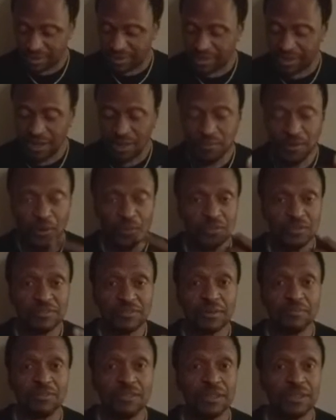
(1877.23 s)
come up with
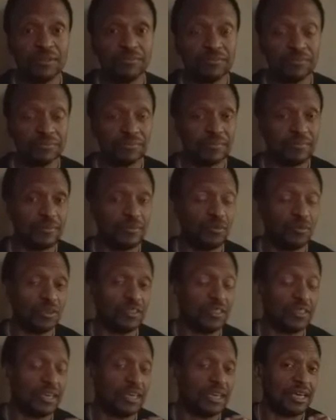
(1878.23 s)
something with
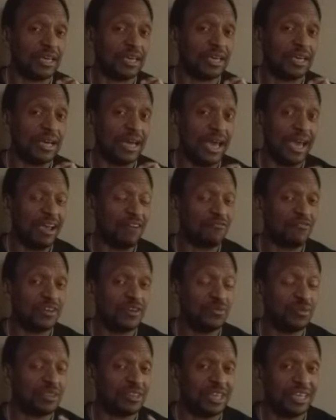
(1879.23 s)
the every
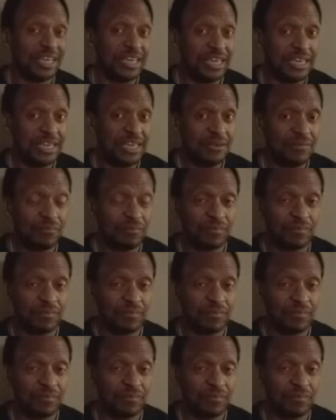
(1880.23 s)
with the E,